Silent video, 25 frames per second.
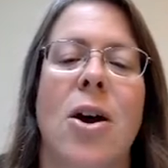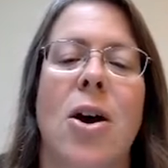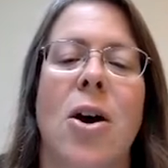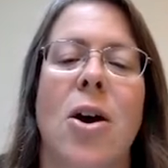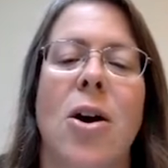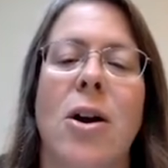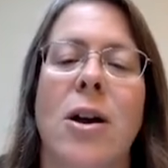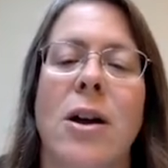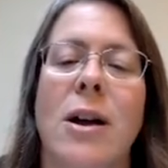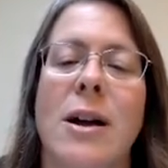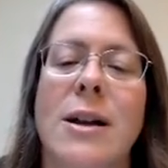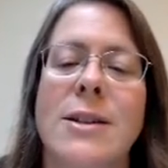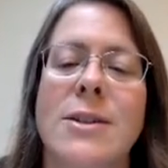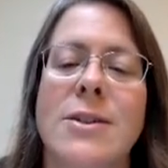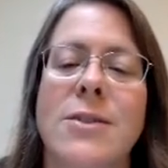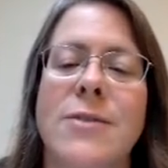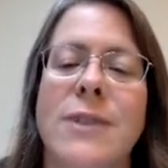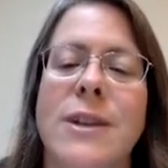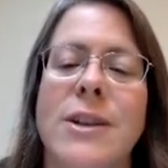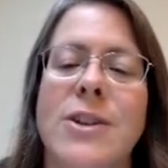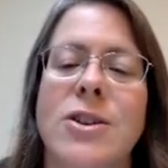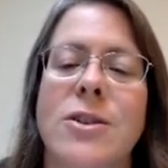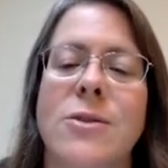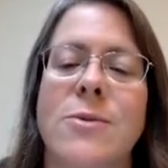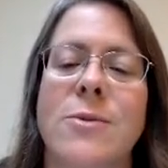Our
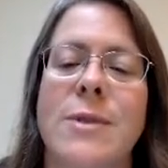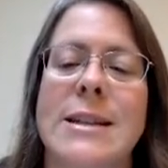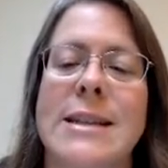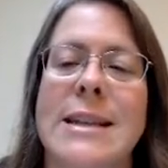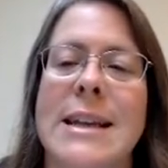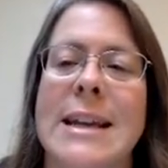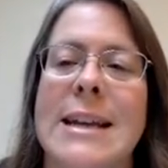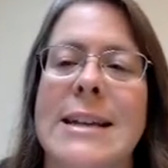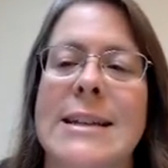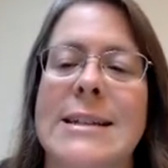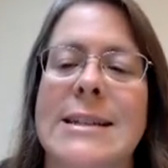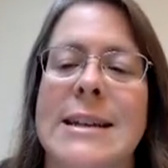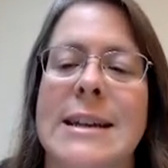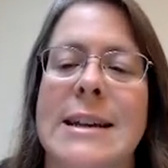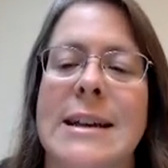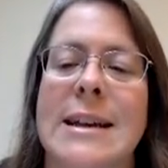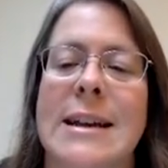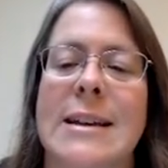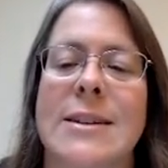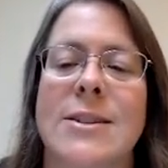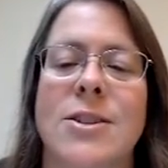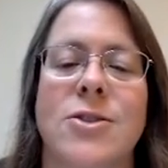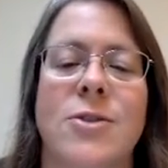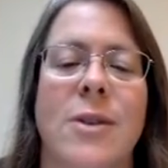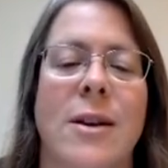conservation was easy
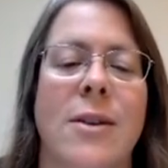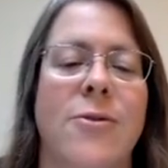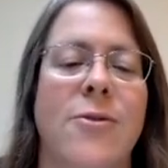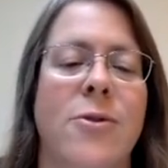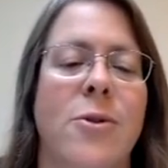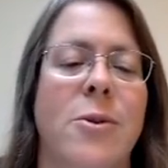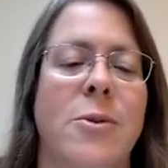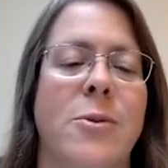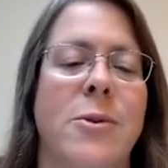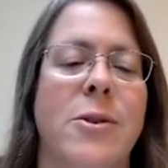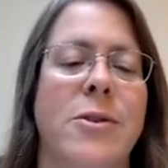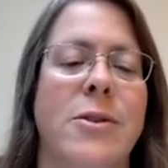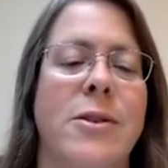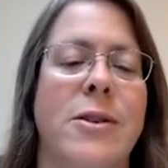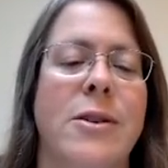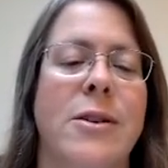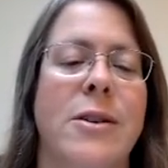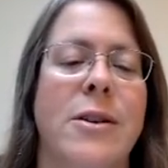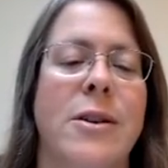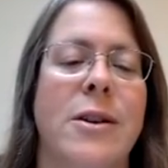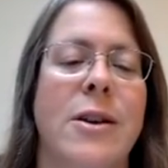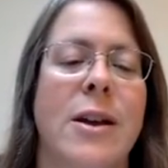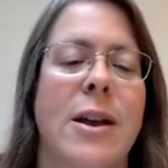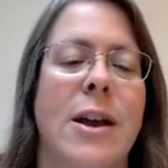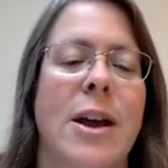and straightforward.
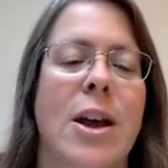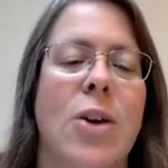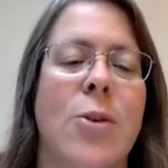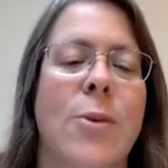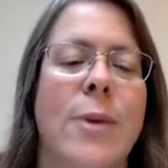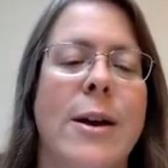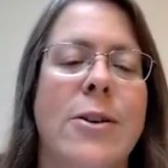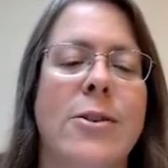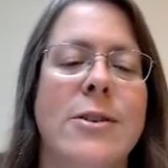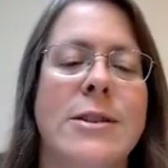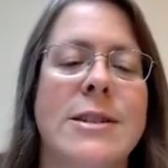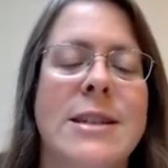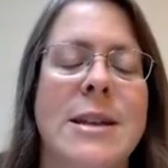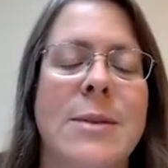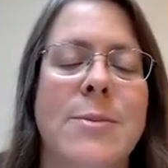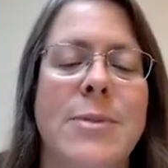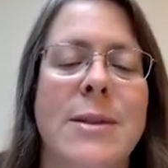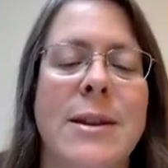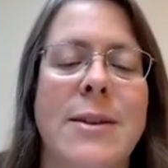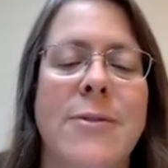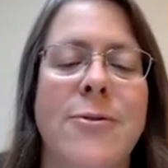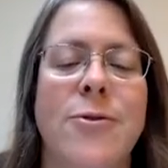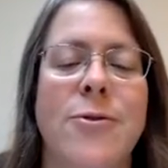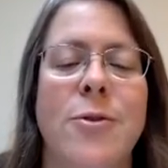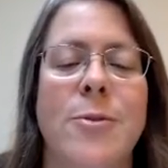We could
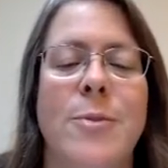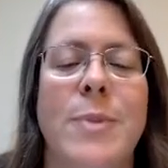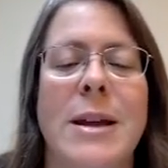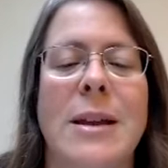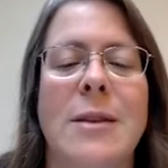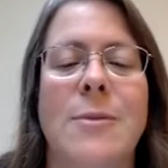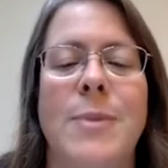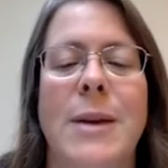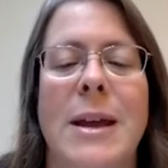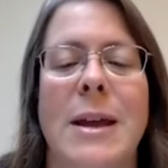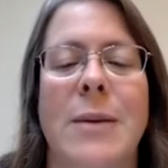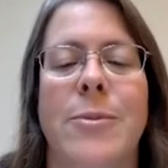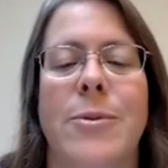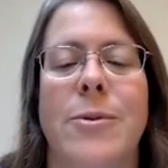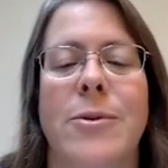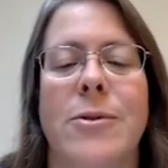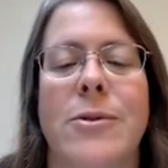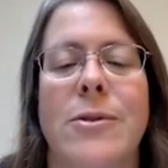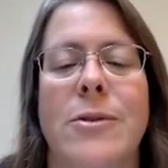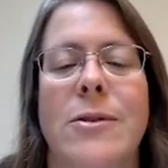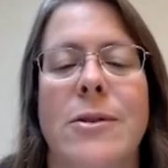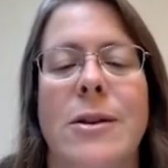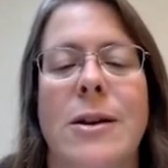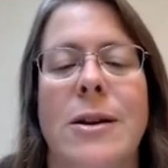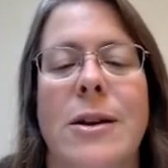simply forbid
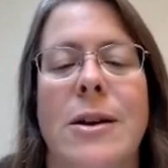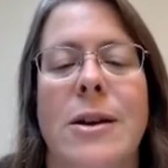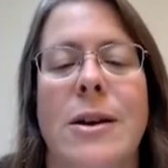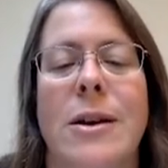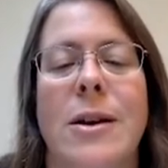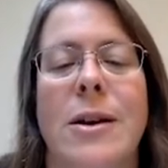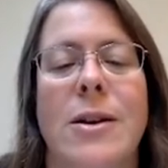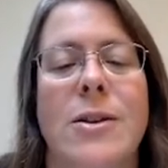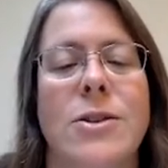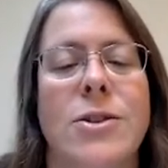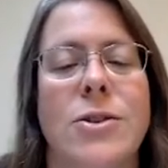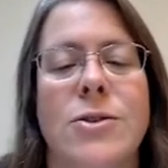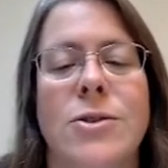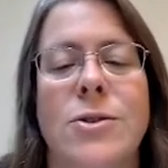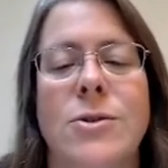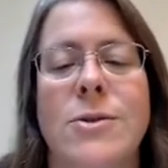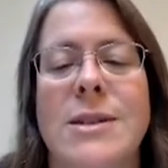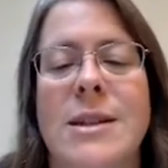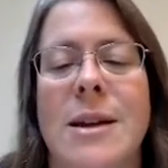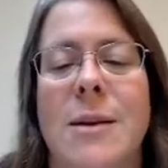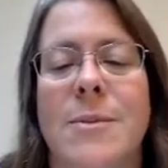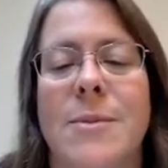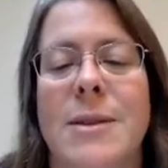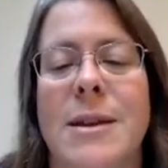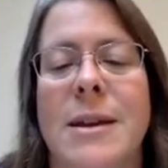people to do
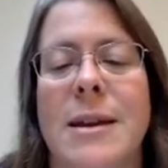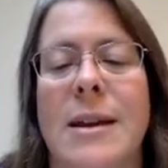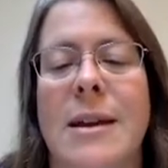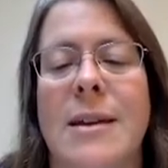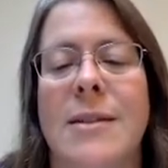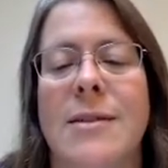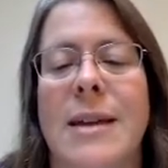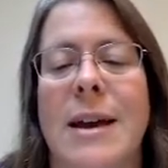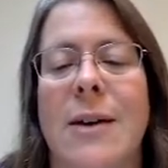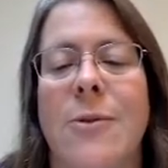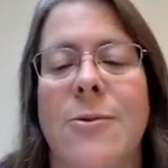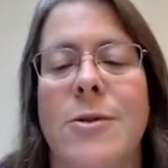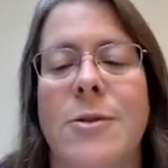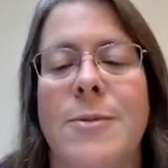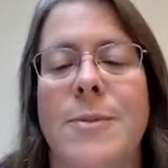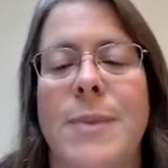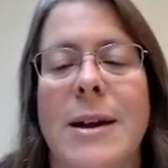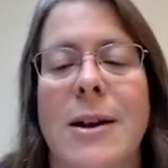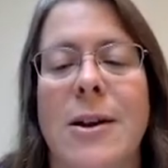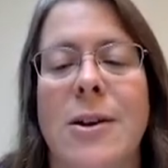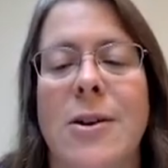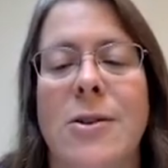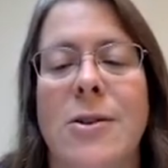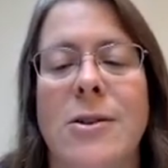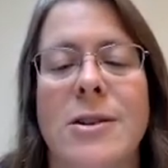something that would
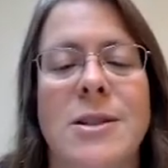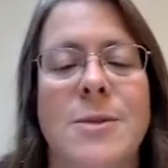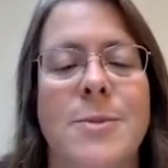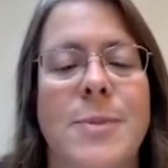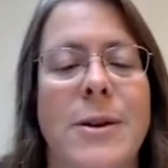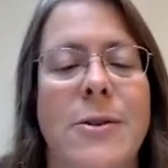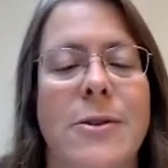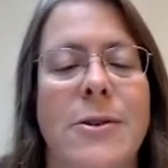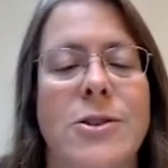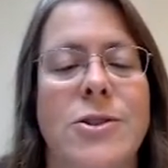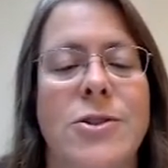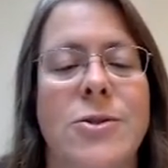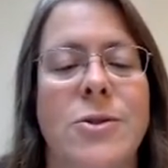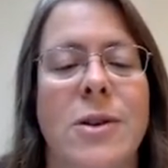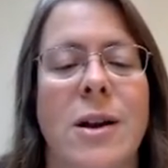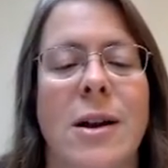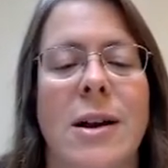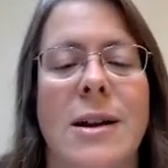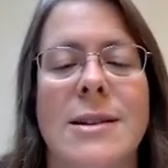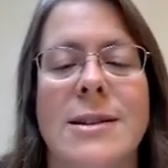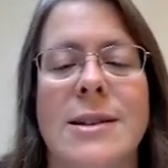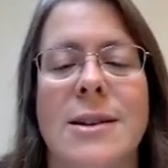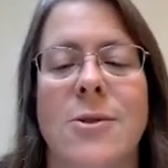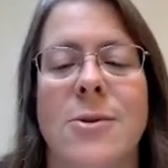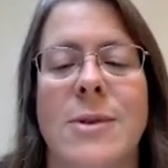bear spiritual
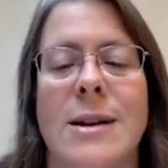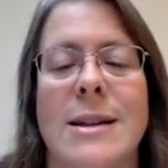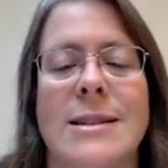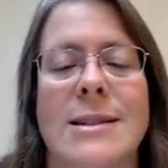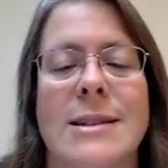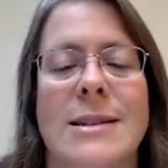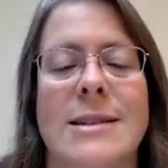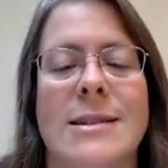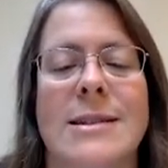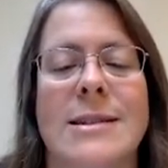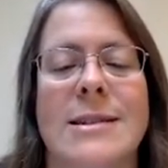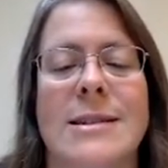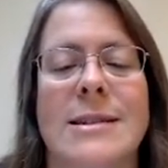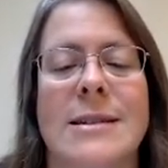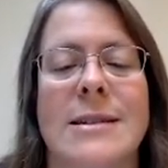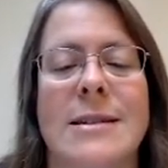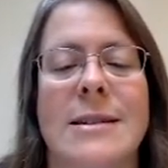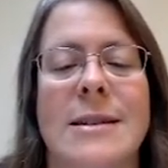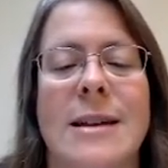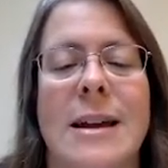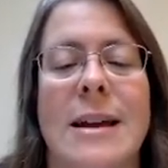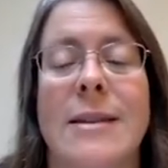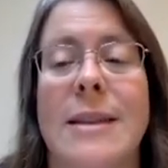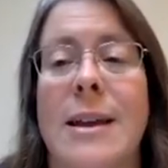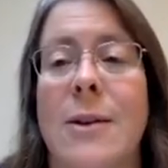consequences,
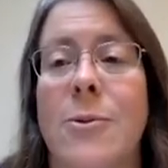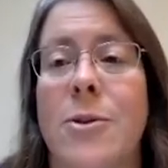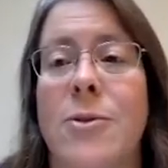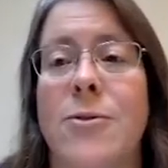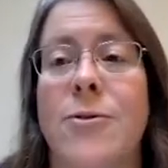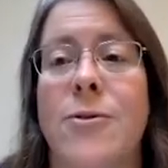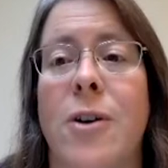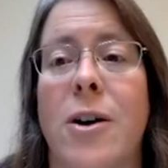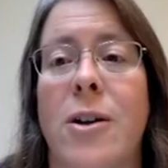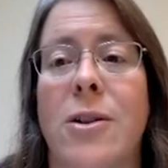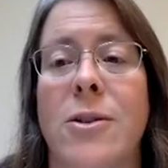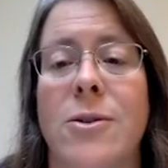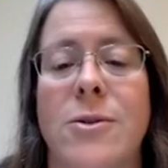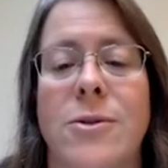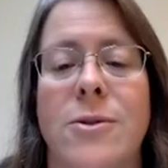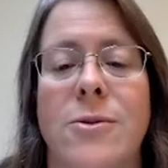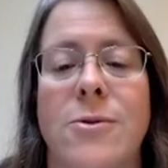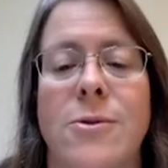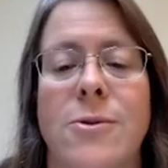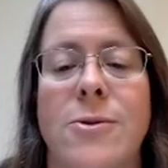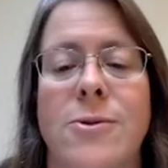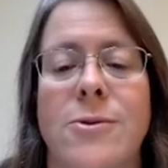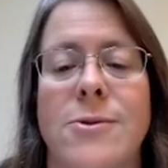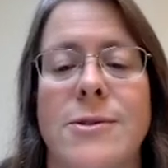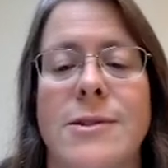and they would follow the
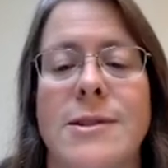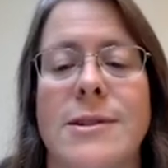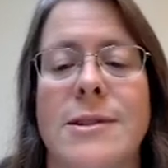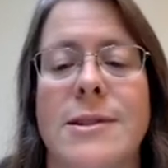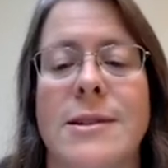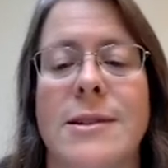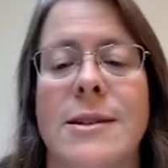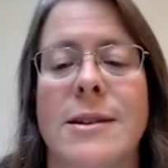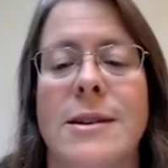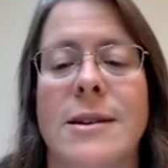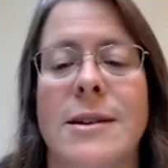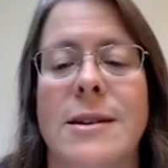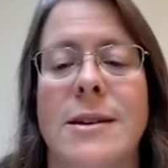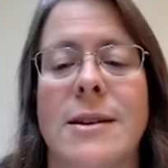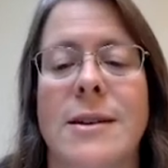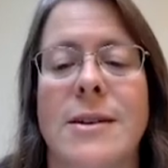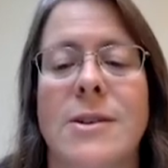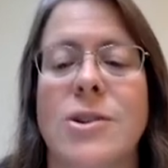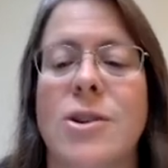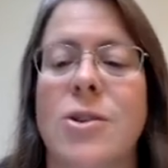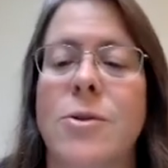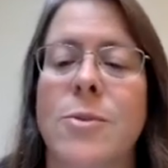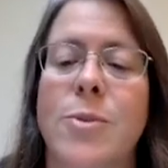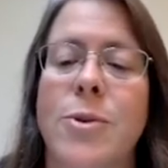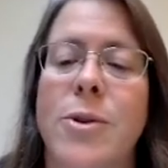rules.
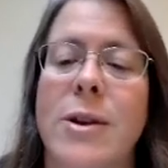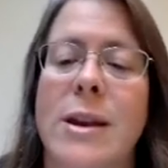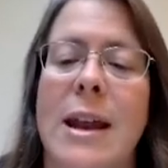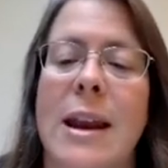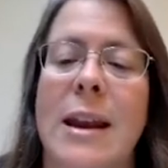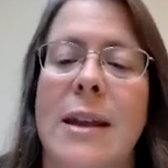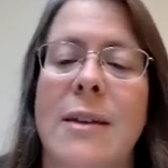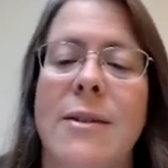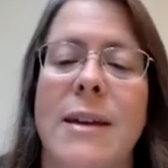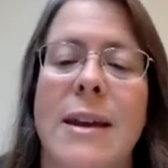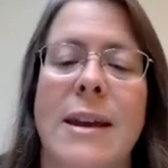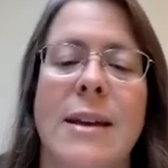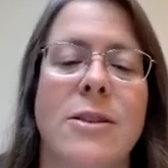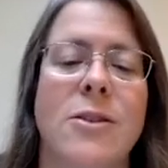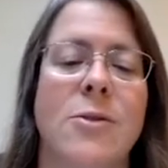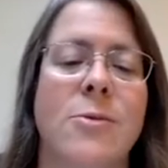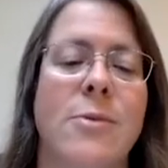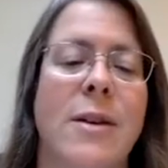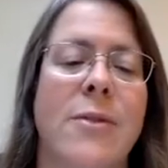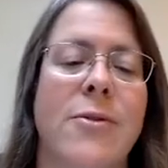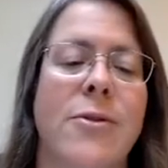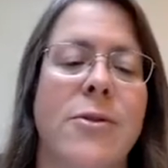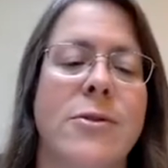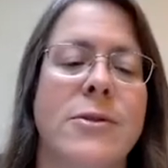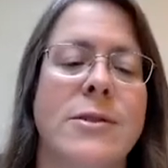Don't put anything in the
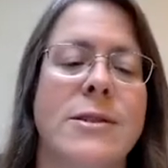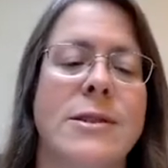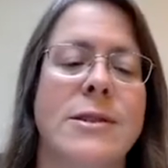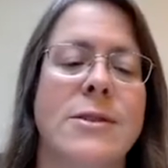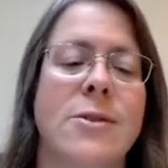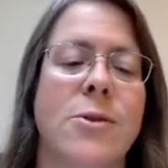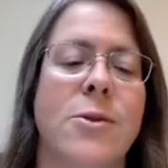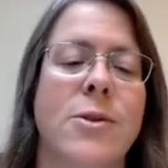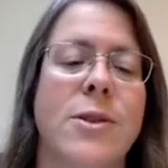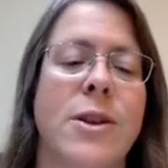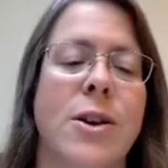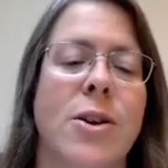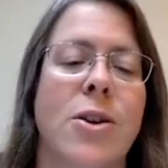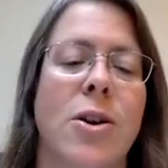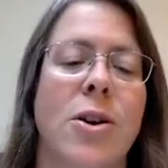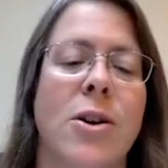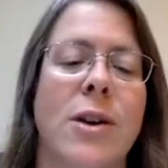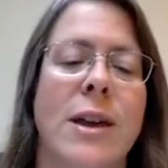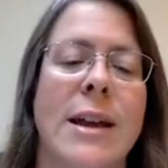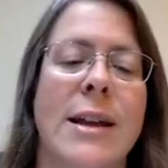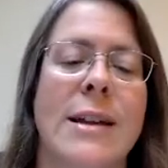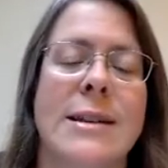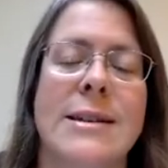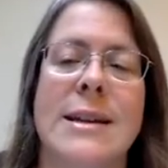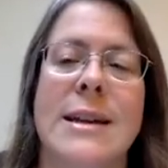rivers, or the
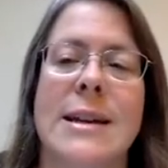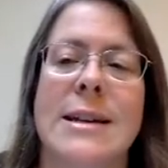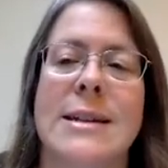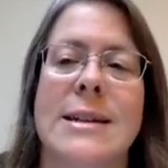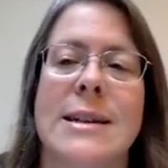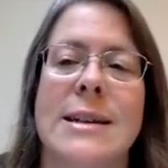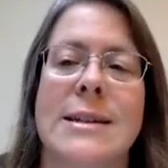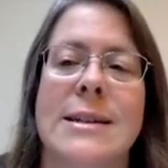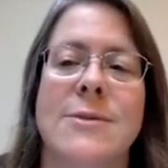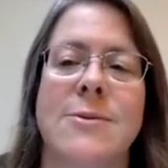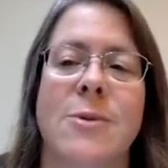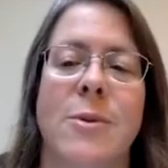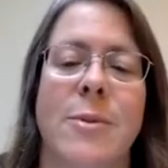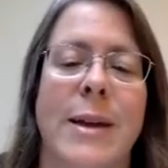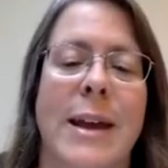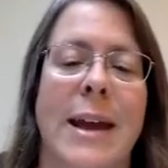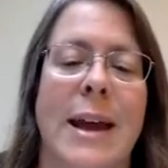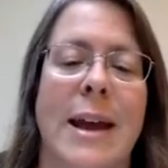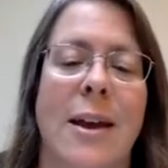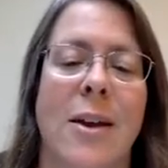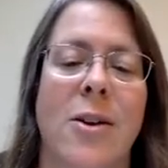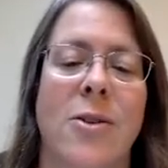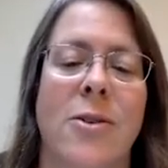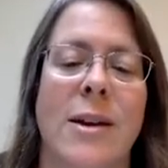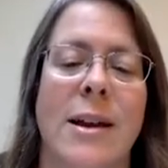guardian deities will be
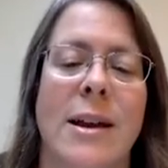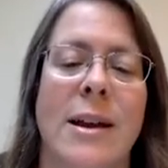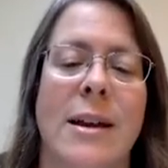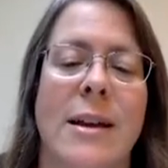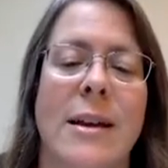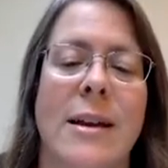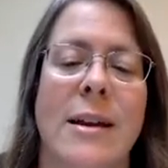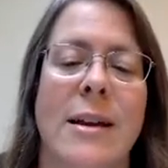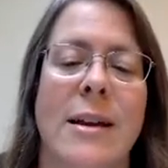angry.